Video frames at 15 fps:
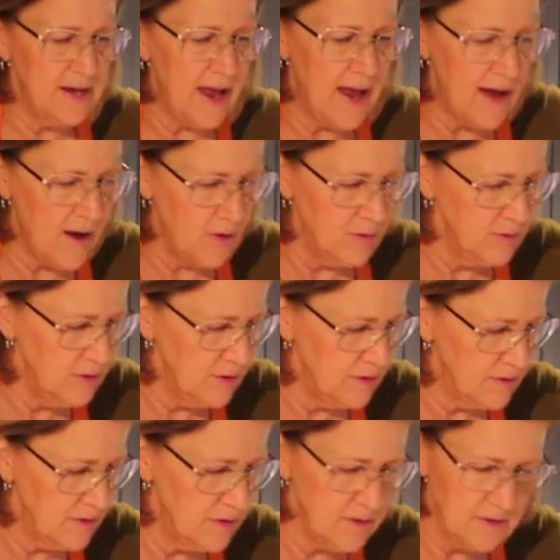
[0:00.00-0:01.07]
down.
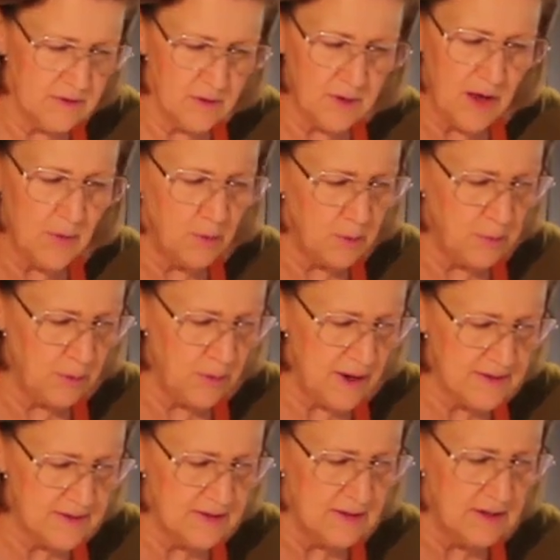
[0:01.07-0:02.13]
So that will
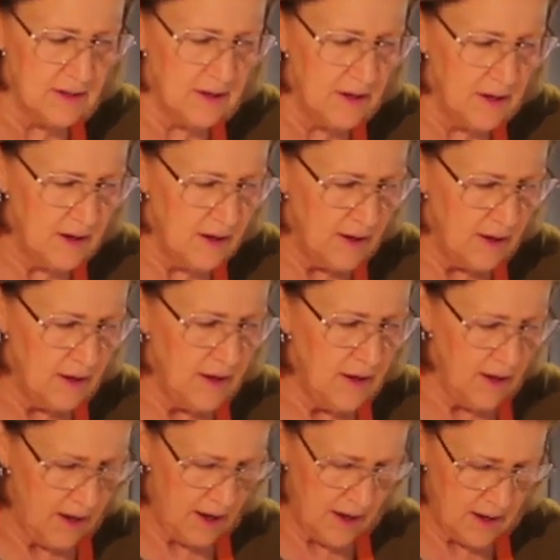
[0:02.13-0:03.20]
press it
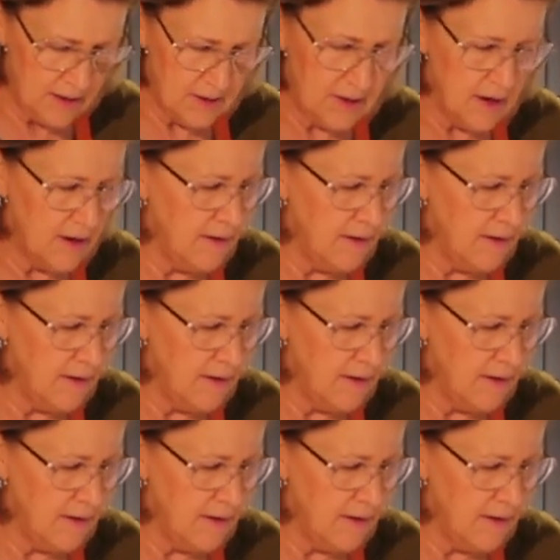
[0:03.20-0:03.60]
and